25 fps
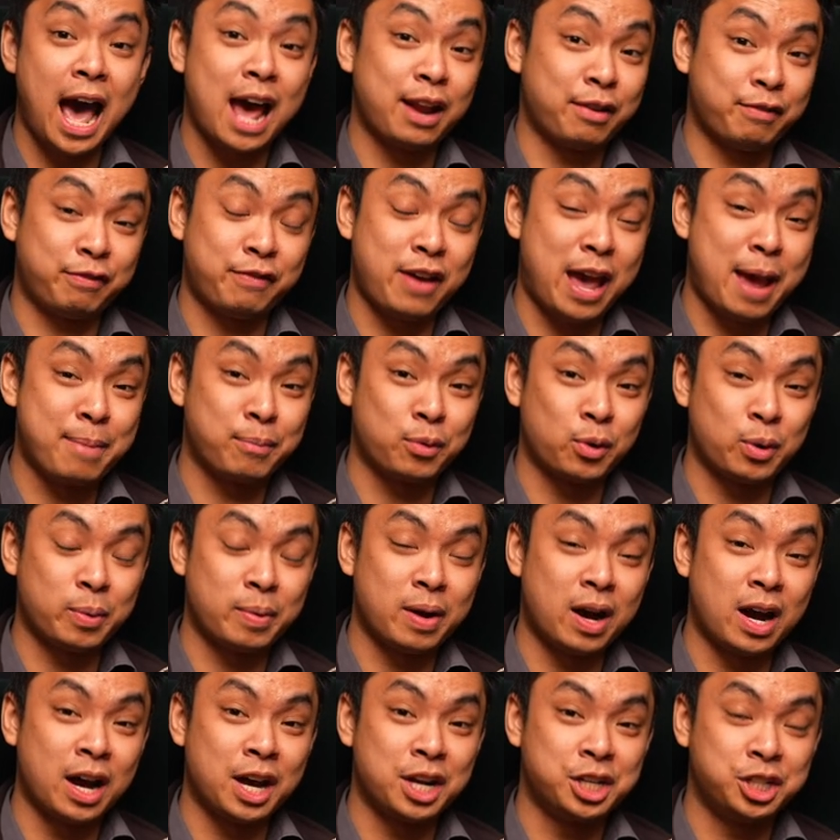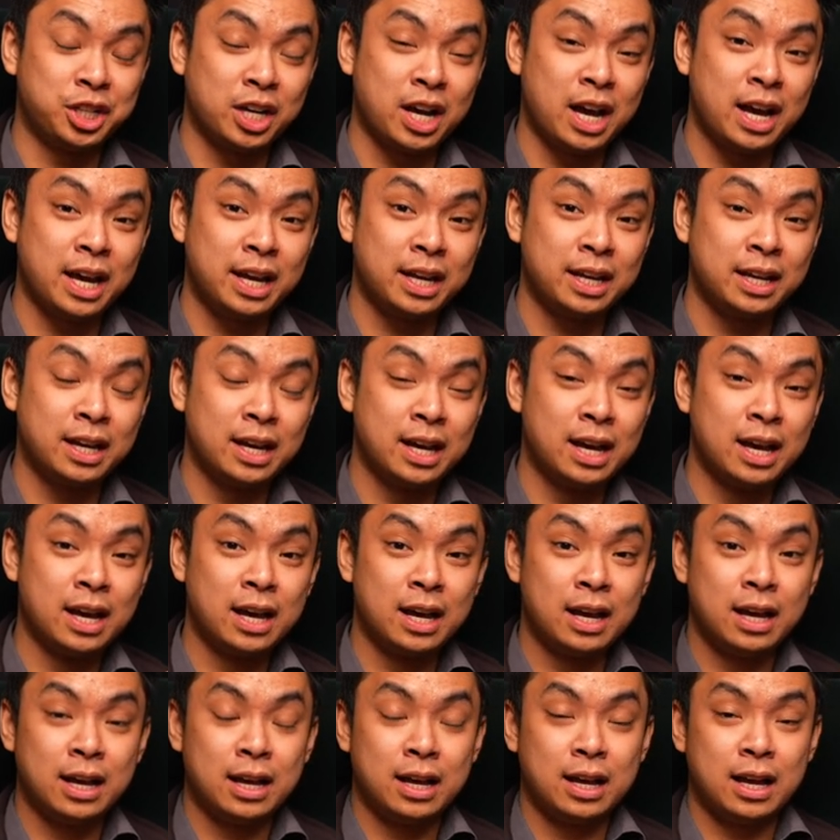at Pham Group IGA
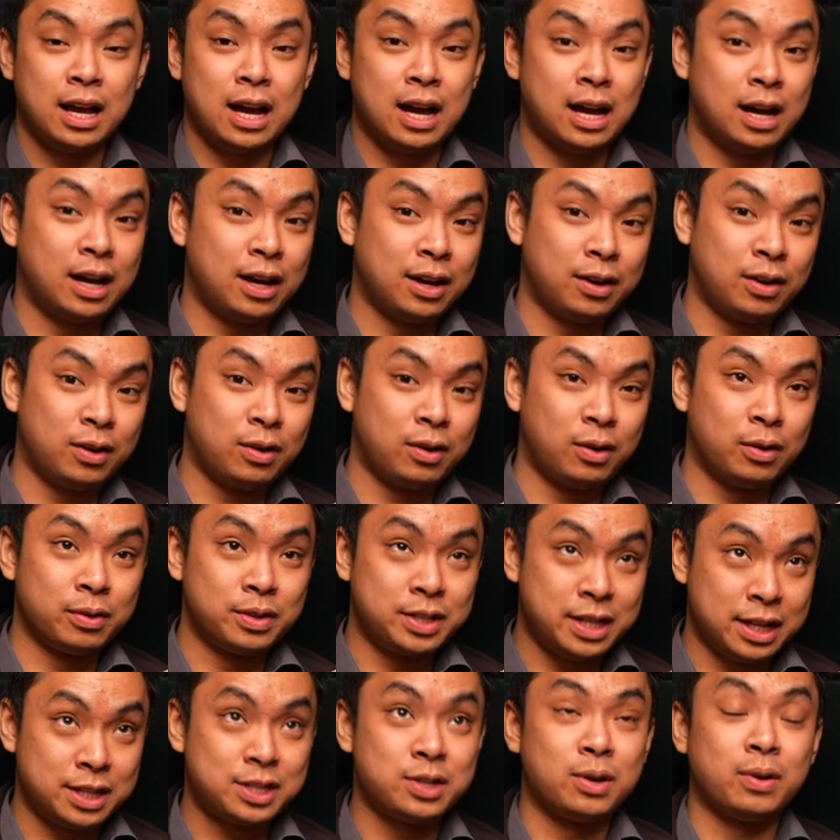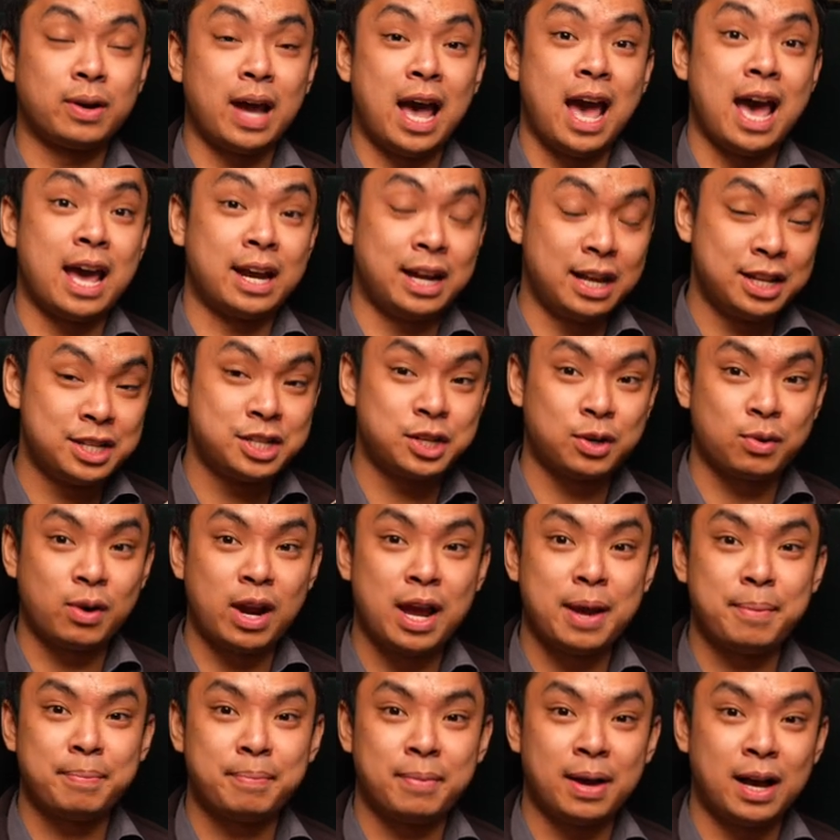uh, on TikTok and
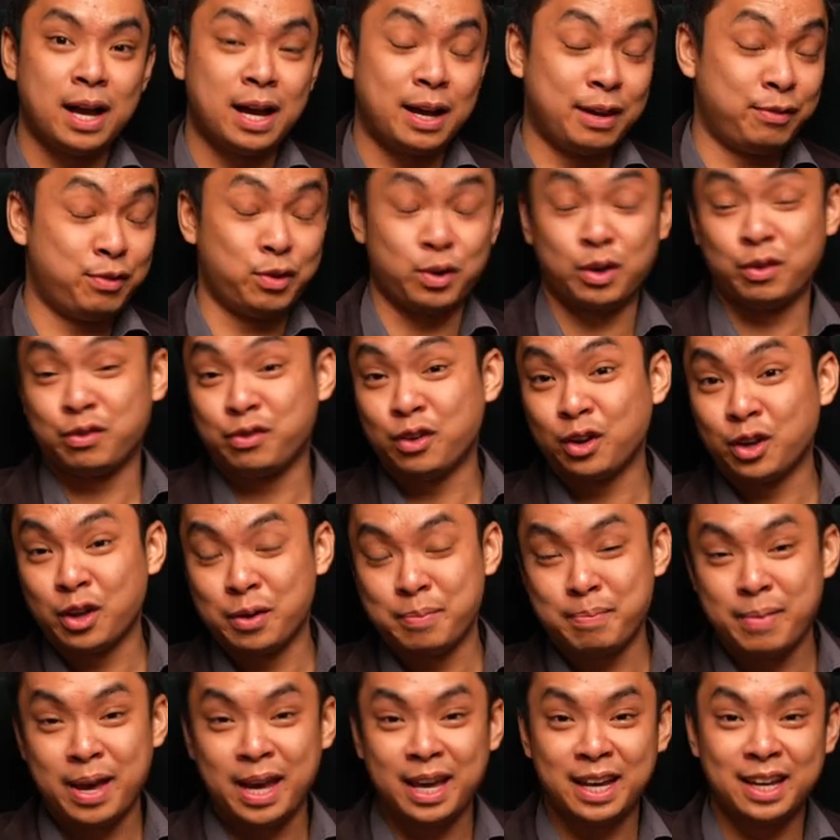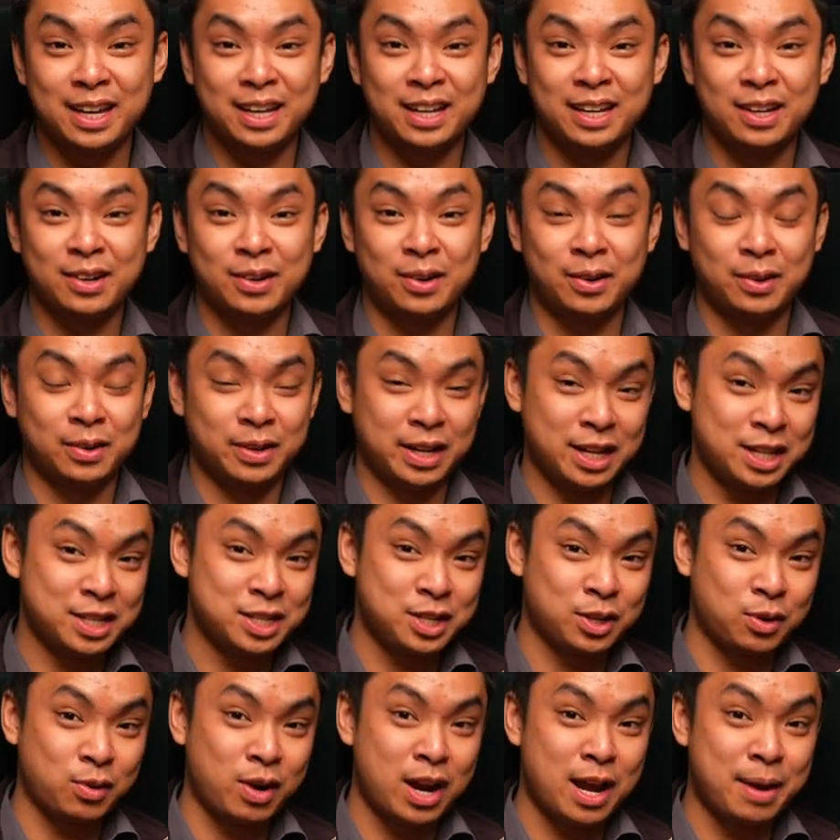Instagram. Uh, if you want to follow me on
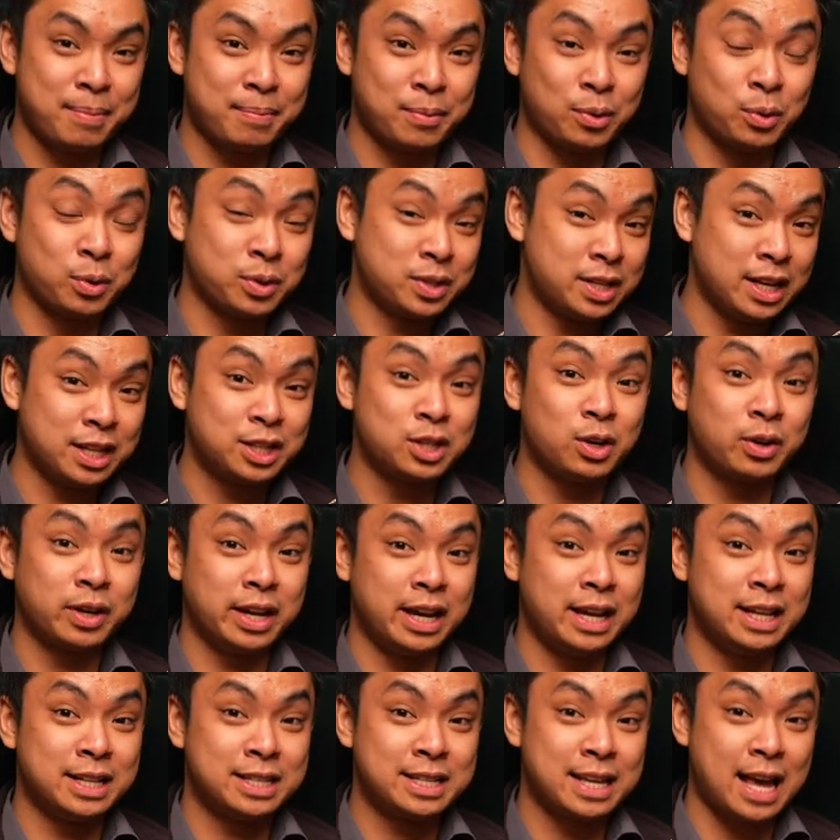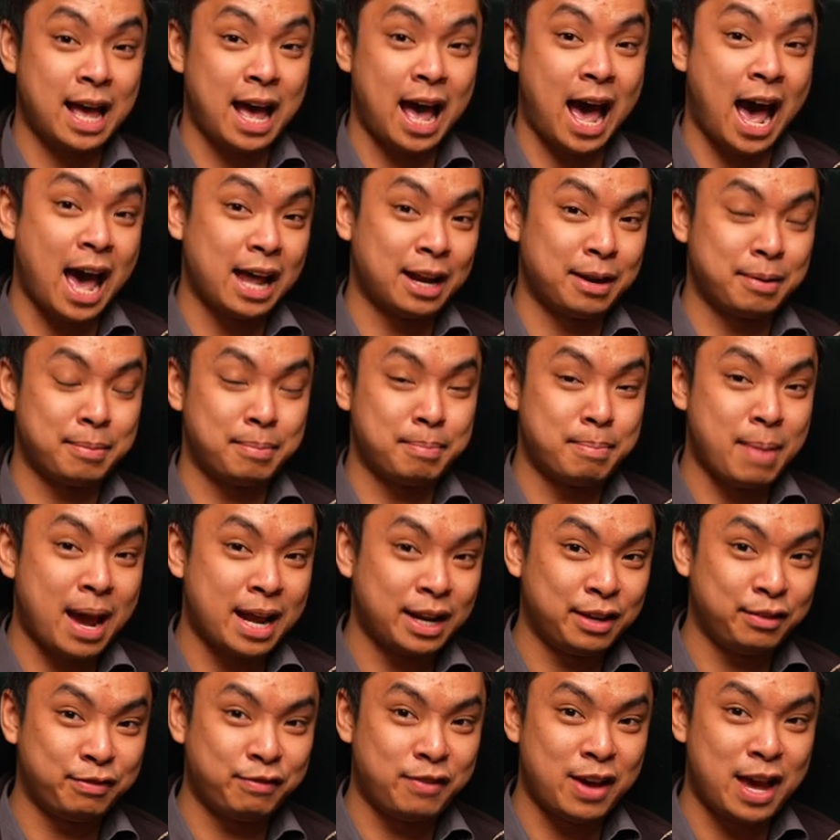Instagram or TikTok, it's at
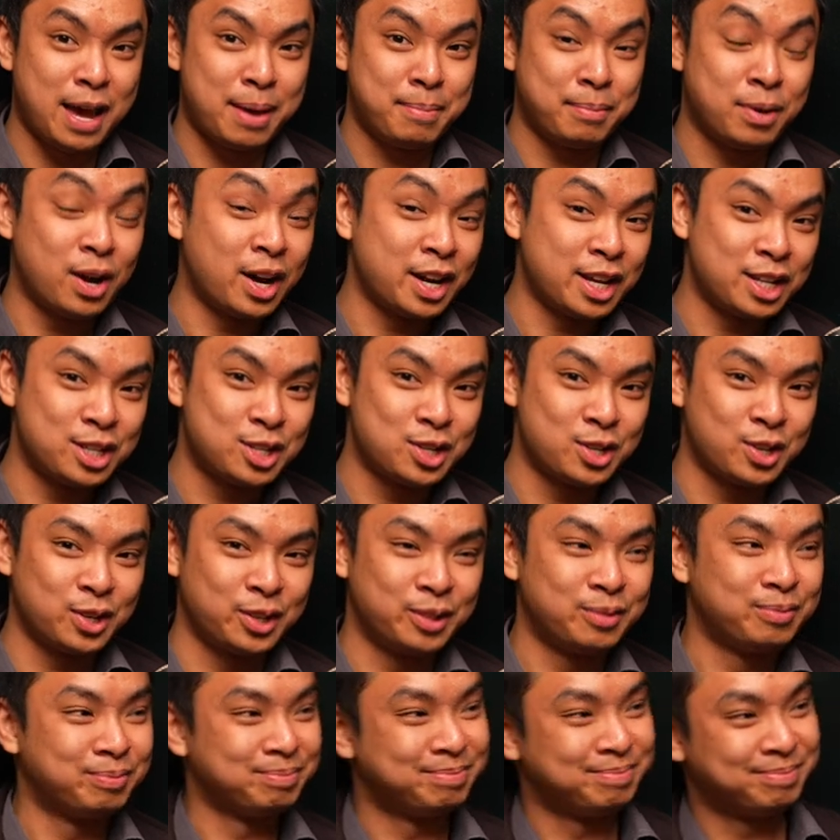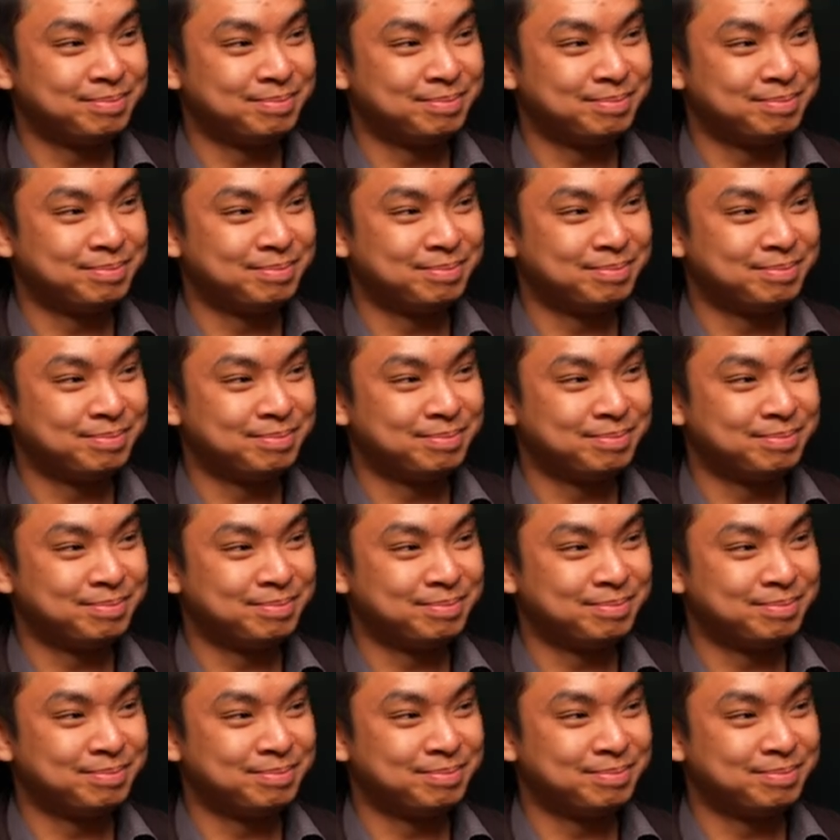Pham 92